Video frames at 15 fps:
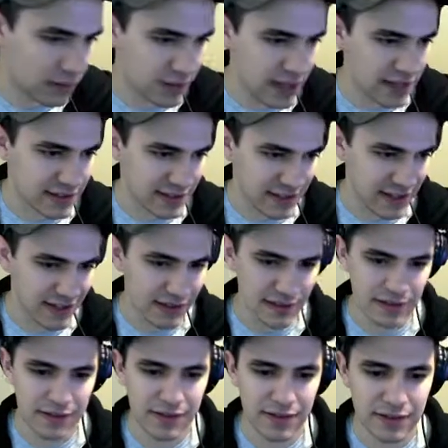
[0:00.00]
Yeah, see?
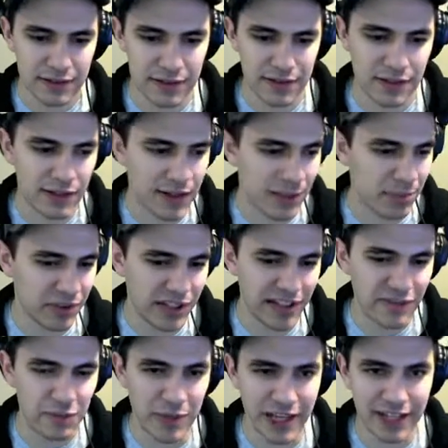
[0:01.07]
You didn't
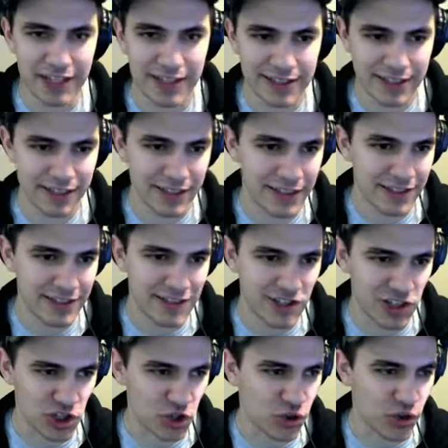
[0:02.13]
believe me.
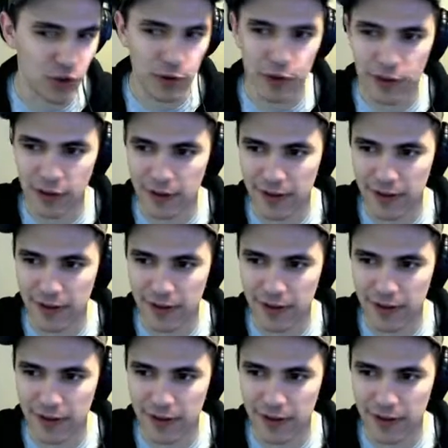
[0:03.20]
It's the truth.